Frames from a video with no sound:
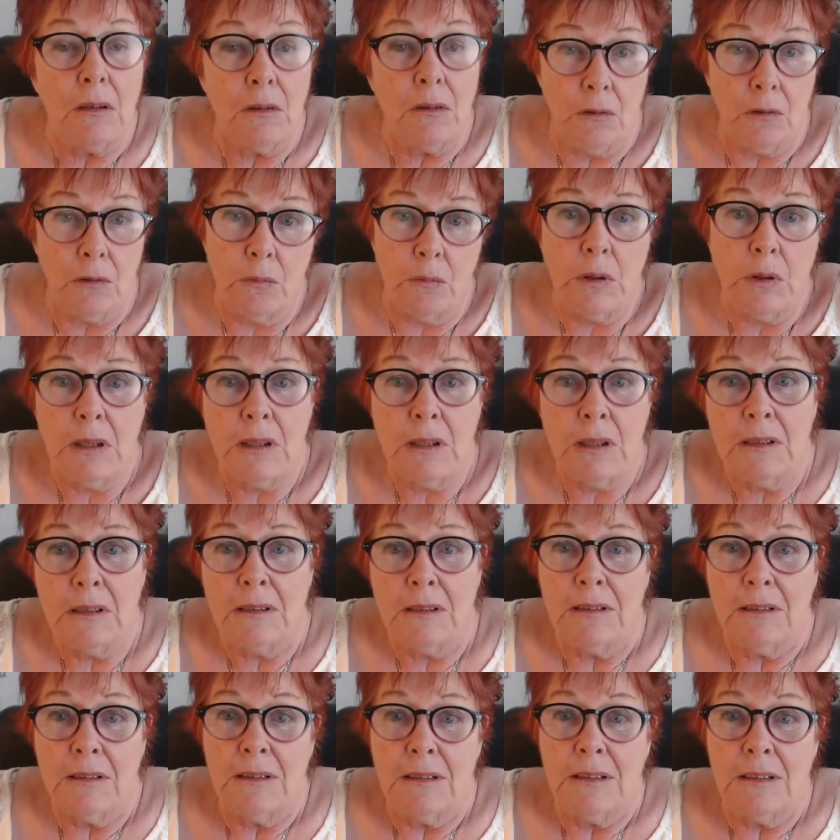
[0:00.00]
Do we?
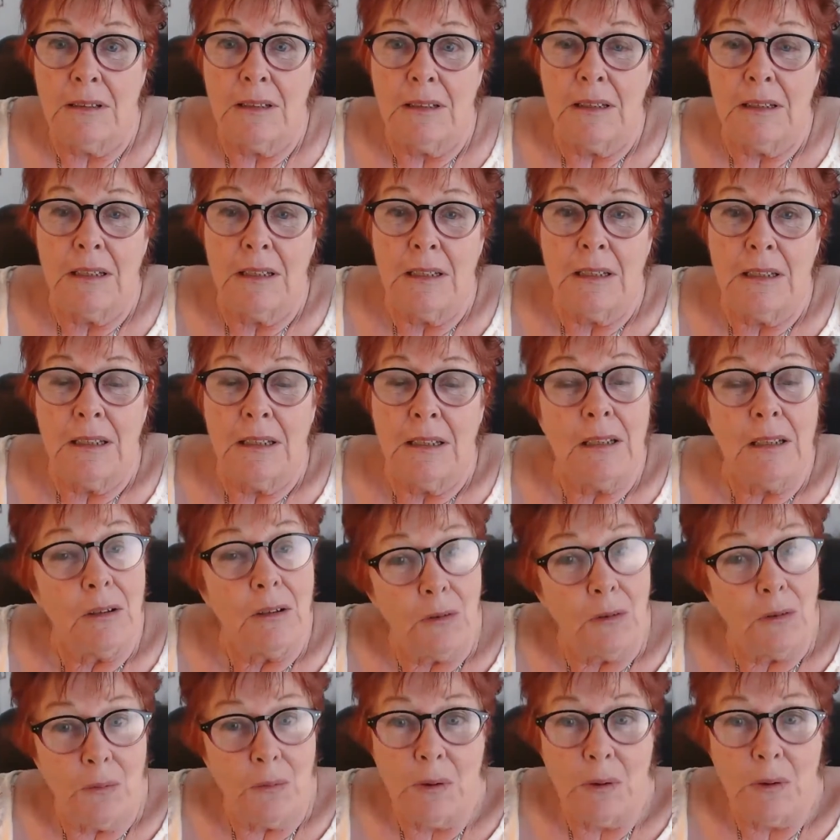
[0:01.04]

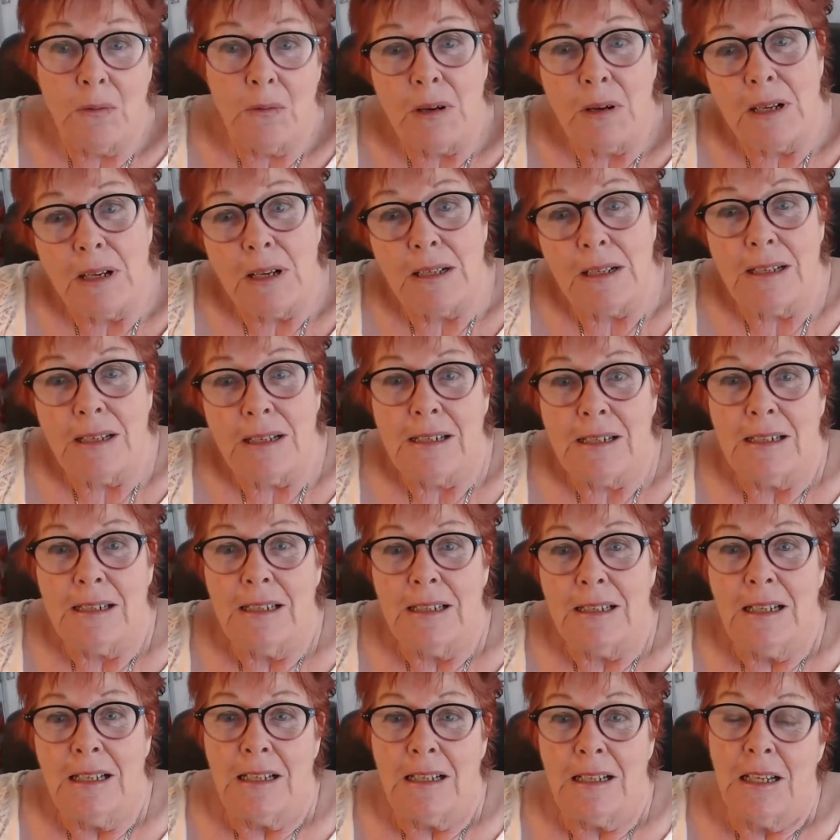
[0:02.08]
Do we really?
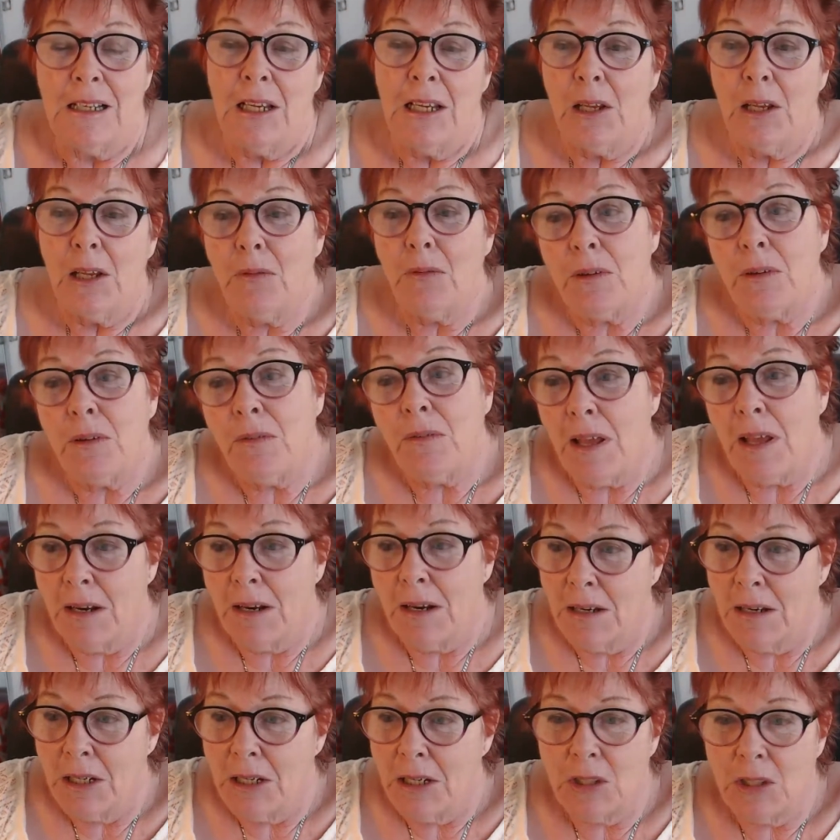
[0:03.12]
If you've had
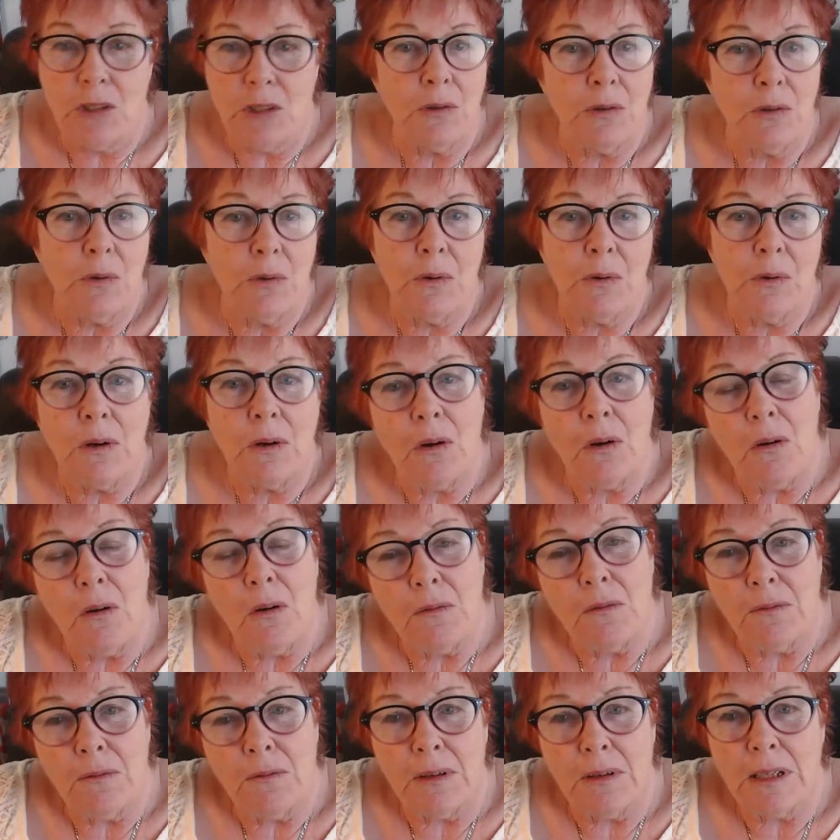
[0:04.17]
an issue or a
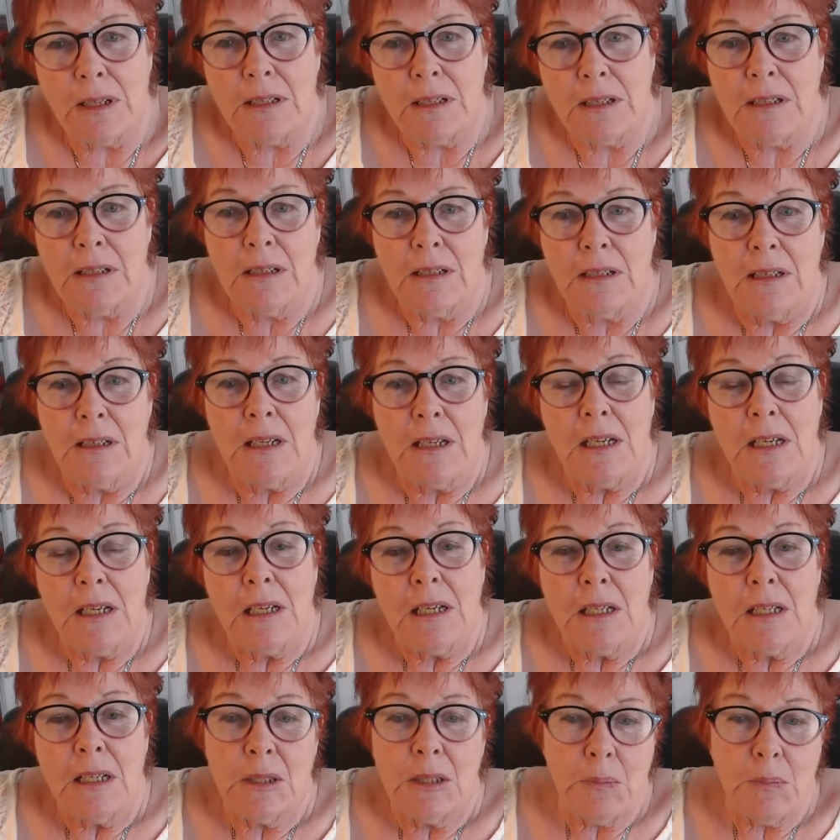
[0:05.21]
conflict,
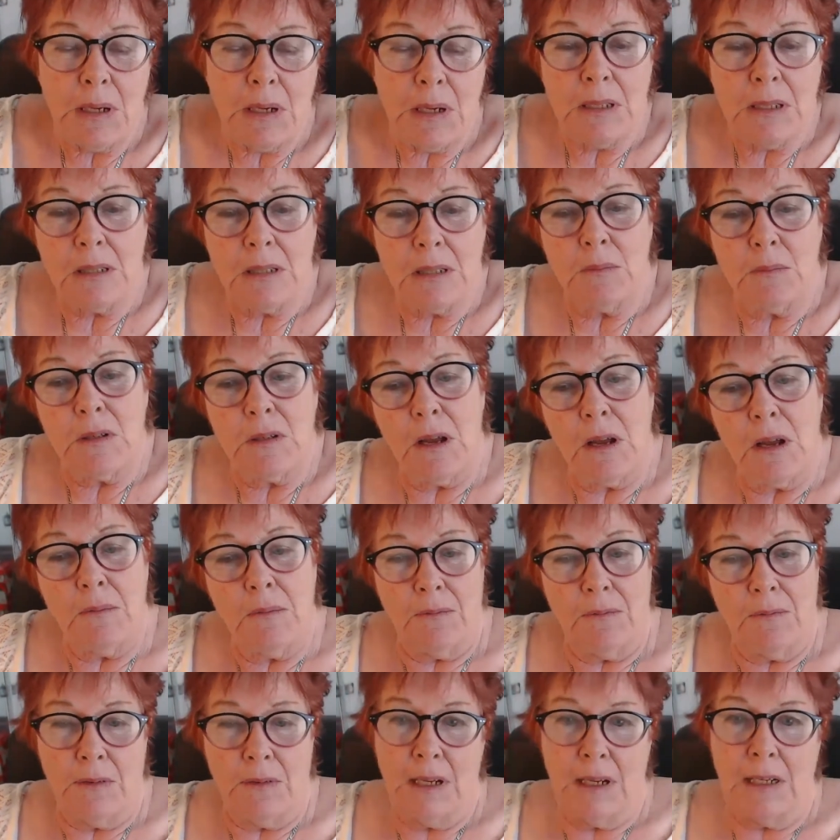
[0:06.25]
spend some time
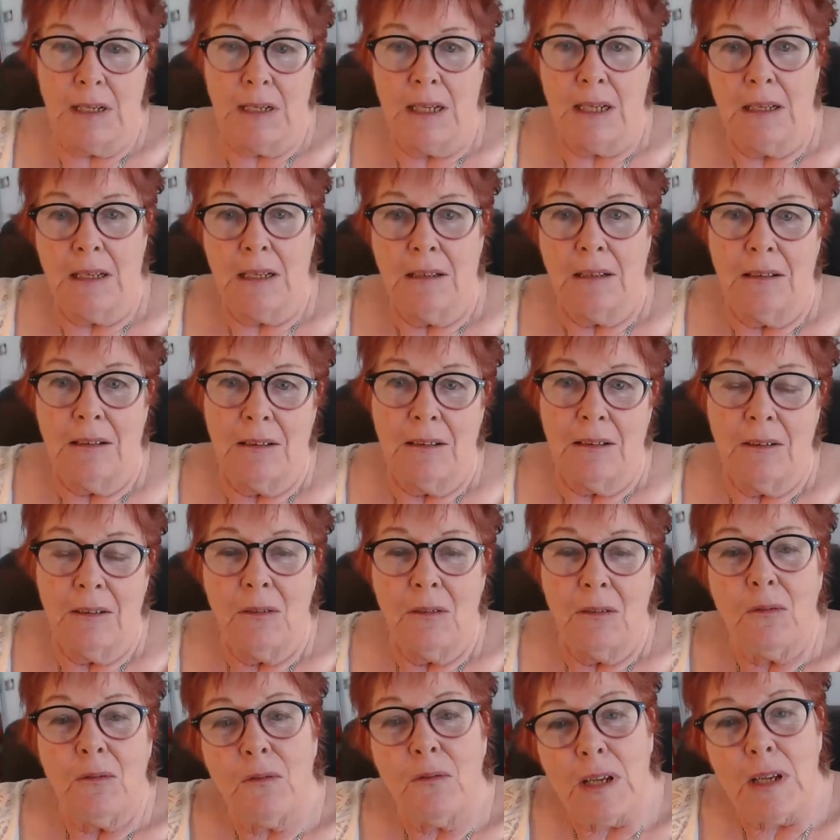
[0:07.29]
feeling.
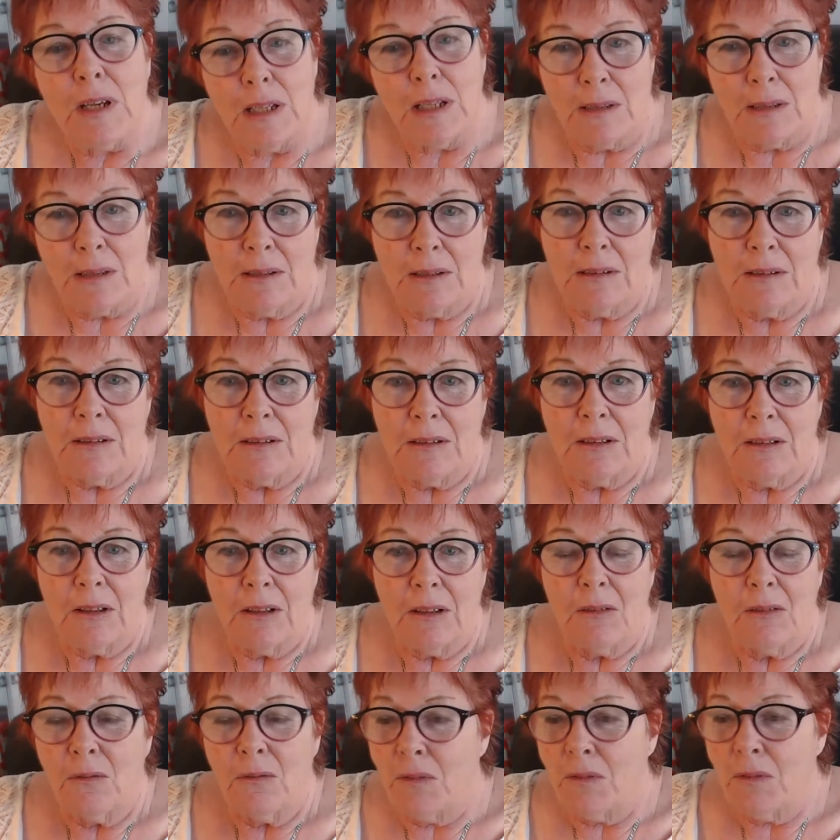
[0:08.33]
Feel
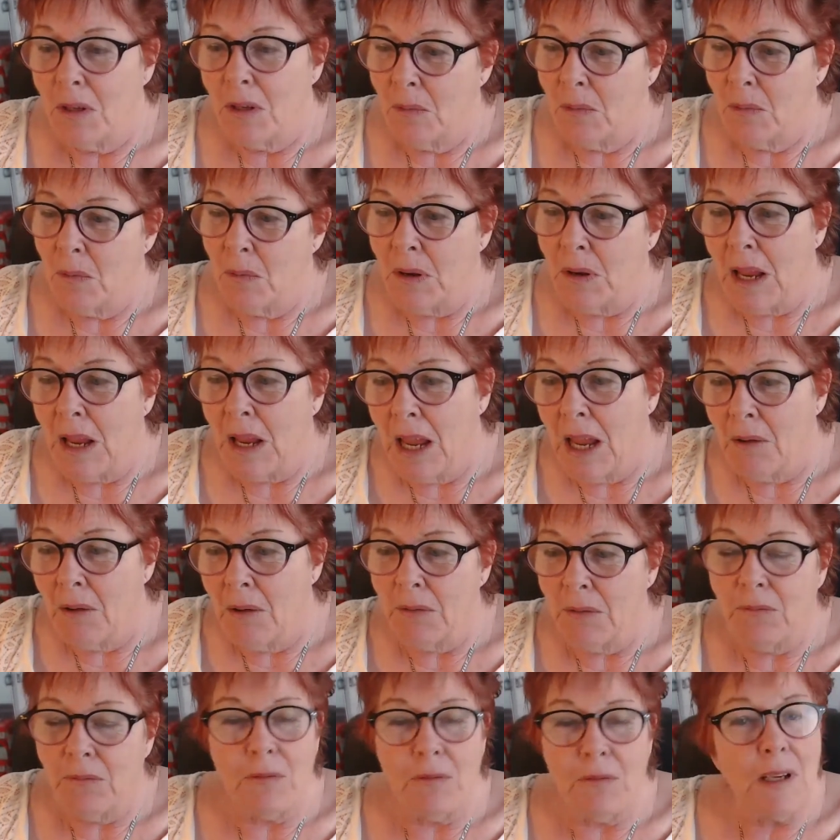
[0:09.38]
how
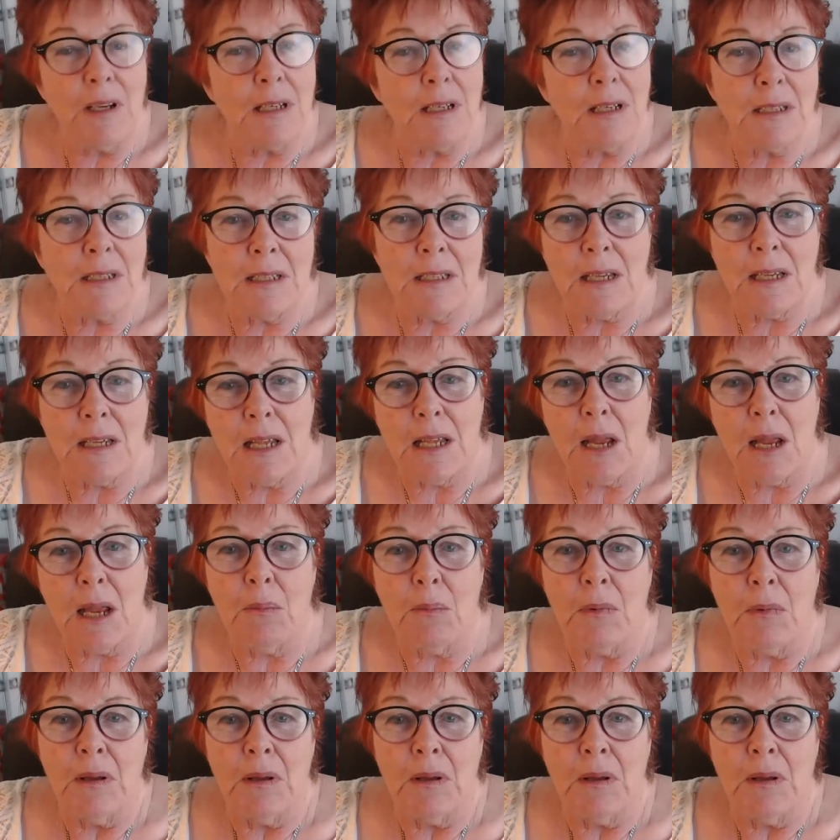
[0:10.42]
it feels to them.